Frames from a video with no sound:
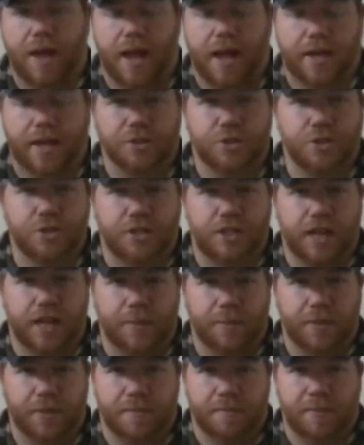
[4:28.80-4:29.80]
action
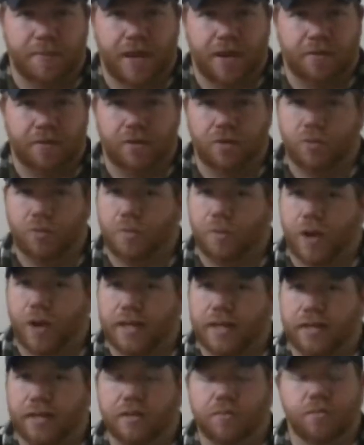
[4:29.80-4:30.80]
camera that mounted
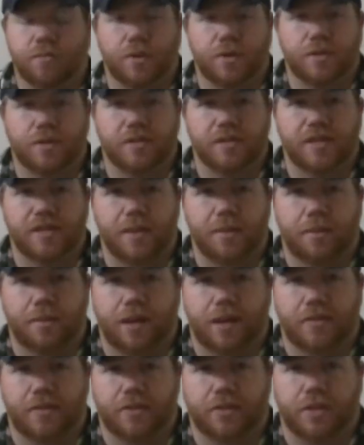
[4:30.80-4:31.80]
right into where the
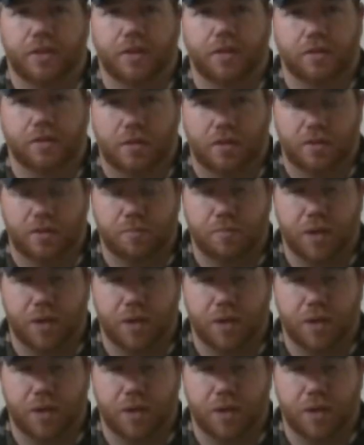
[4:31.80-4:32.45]
stabilizer goes on his